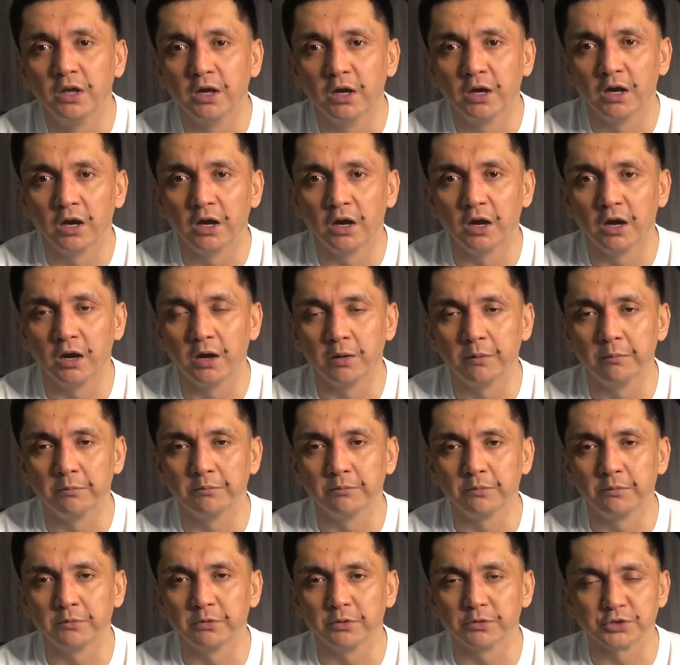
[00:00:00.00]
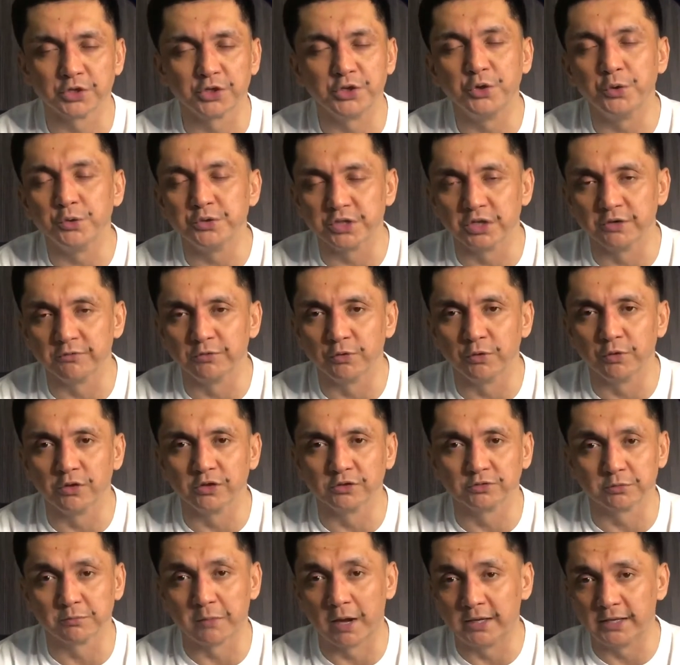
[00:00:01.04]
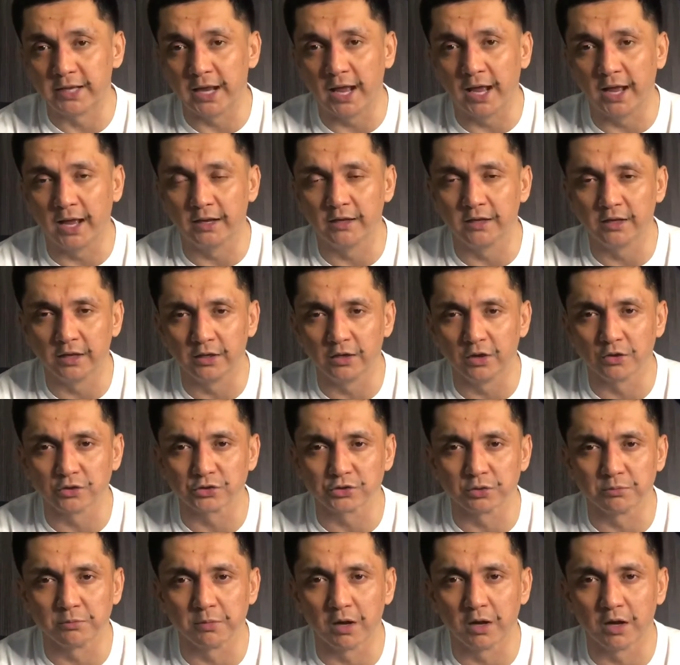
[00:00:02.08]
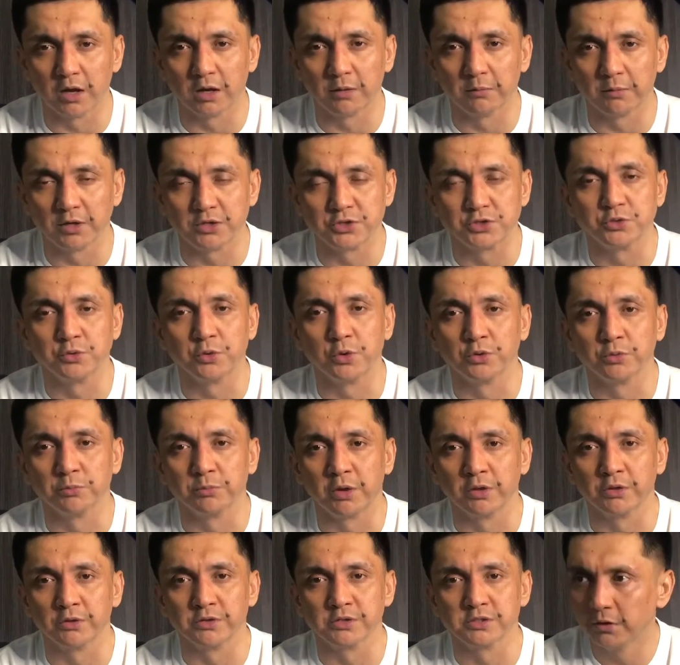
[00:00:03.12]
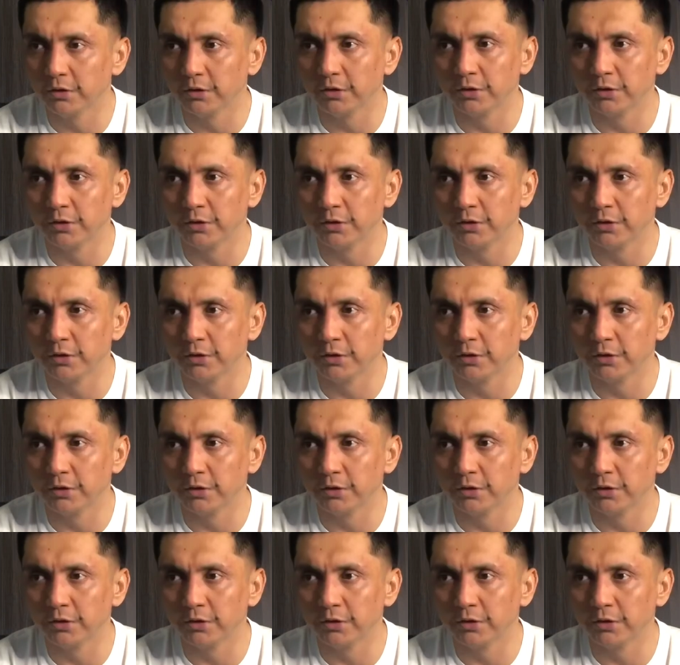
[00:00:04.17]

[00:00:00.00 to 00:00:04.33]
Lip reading: there was a huge influence from my dad and also my two older brothers.